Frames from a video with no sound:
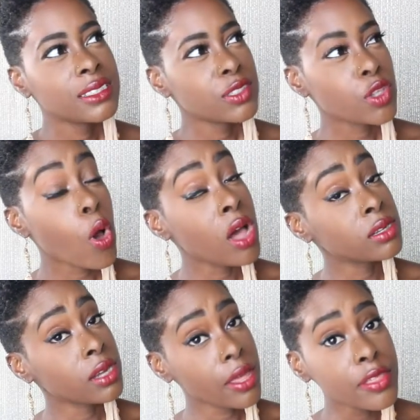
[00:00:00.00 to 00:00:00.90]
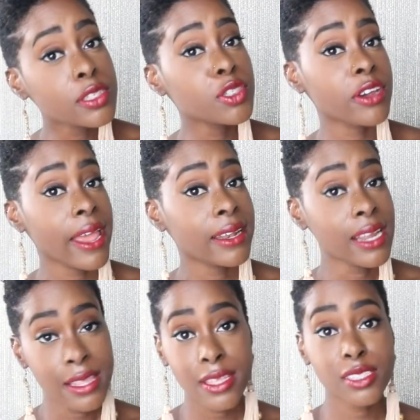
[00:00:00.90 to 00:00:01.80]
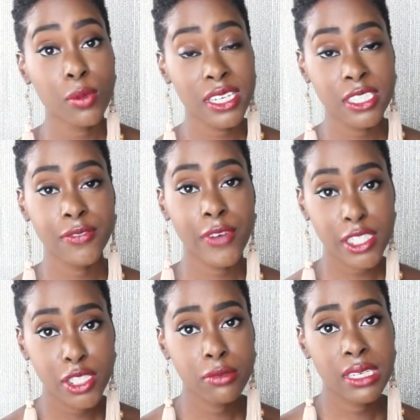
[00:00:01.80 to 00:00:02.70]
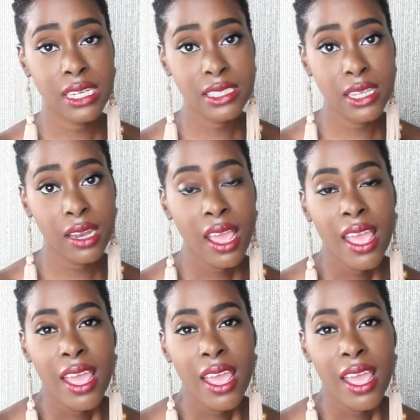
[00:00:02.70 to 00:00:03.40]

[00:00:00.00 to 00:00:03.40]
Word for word: so another trend, this one is fashion related,